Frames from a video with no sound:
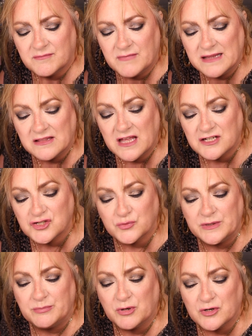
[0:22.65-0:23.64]
my
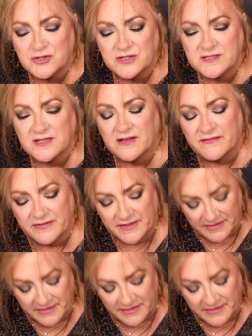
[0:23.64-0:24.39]
luxury purchase of